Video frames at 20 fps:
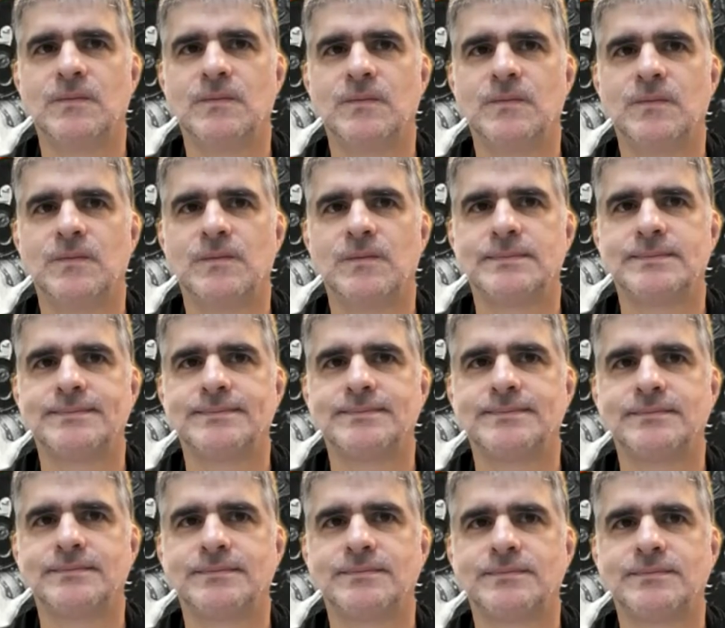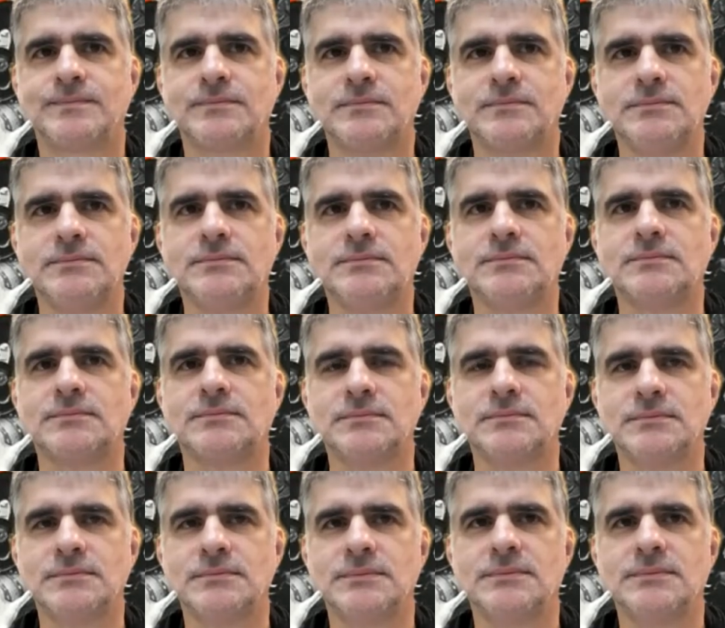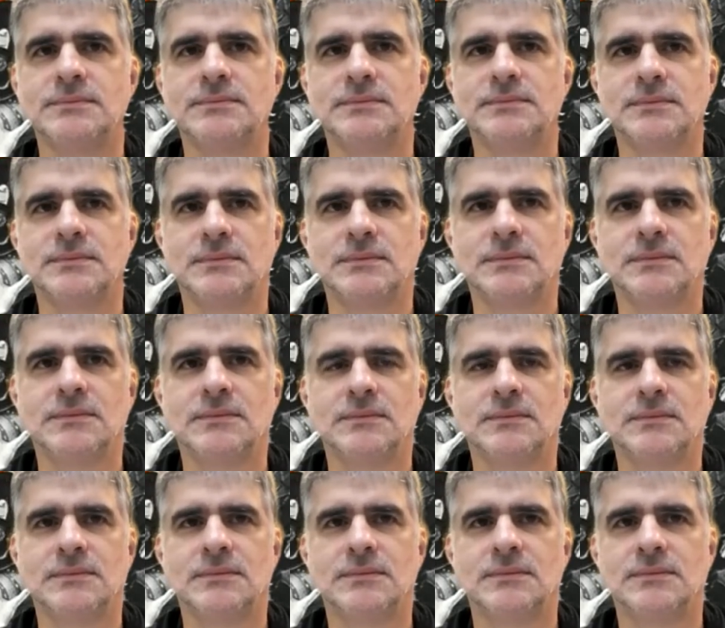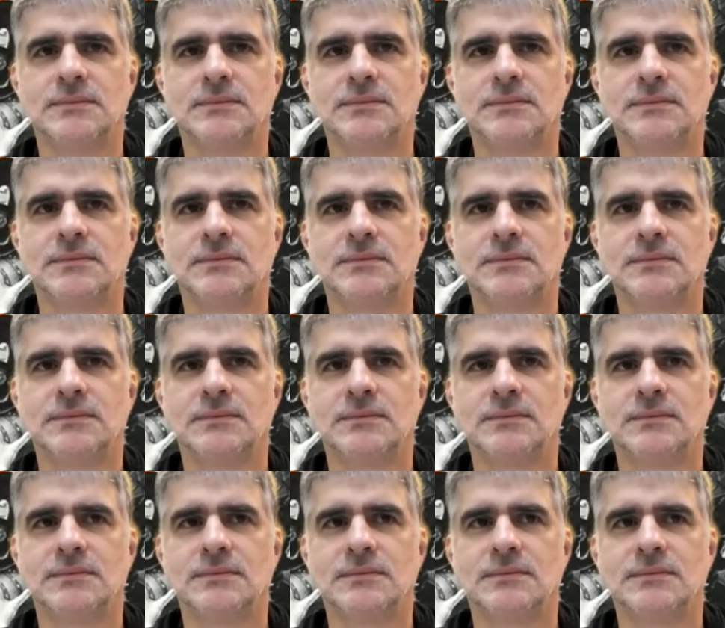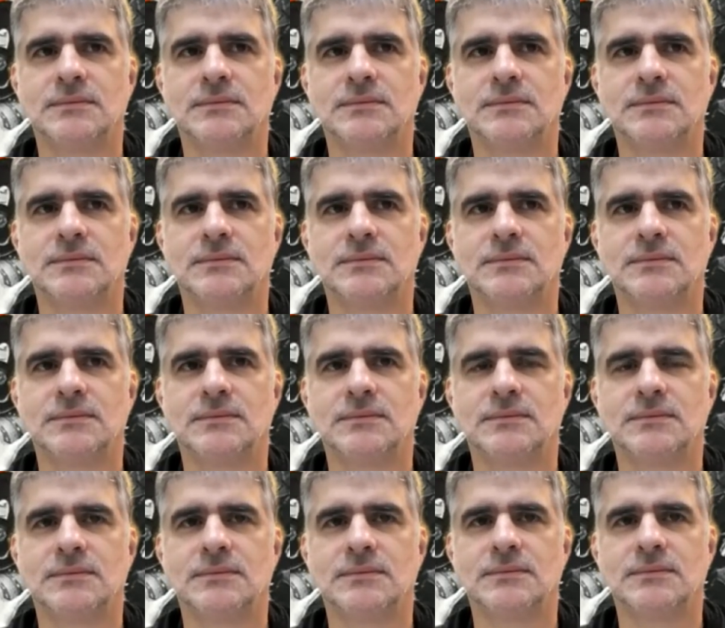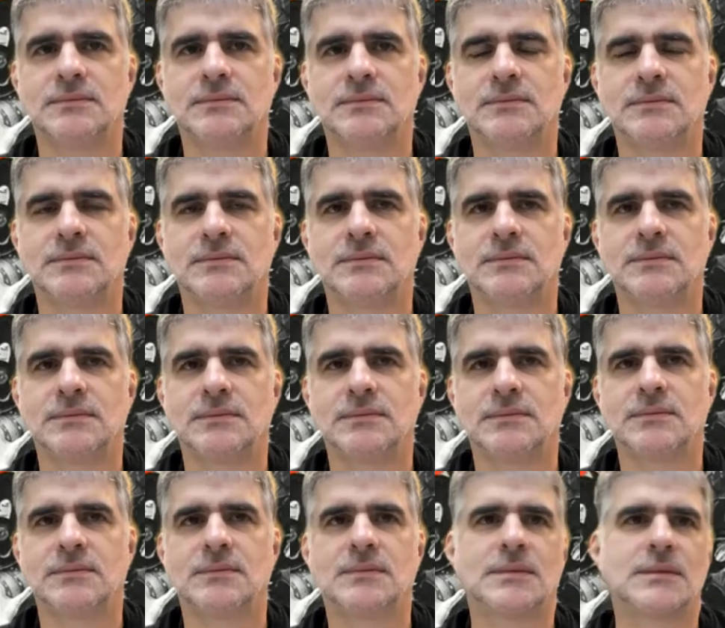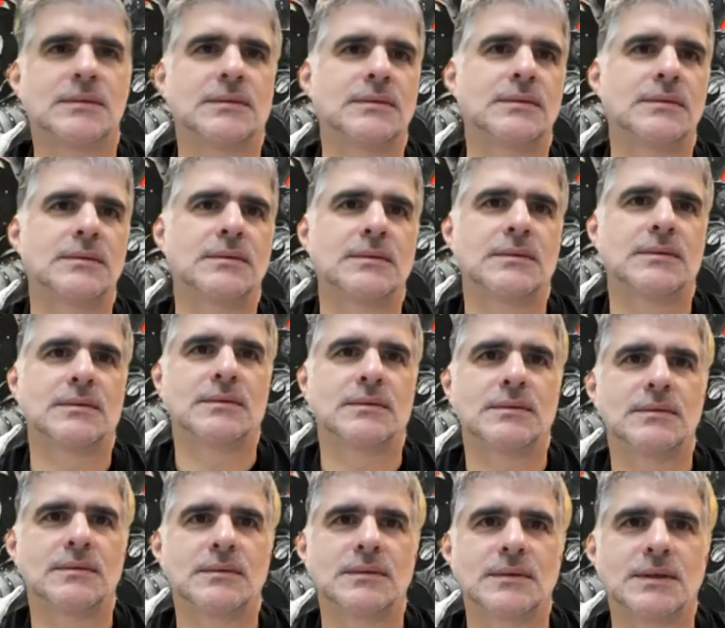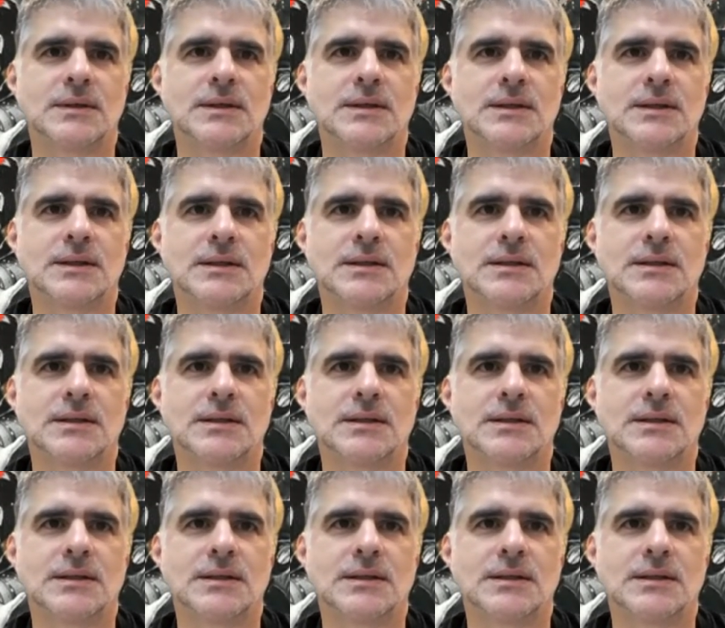[no speech]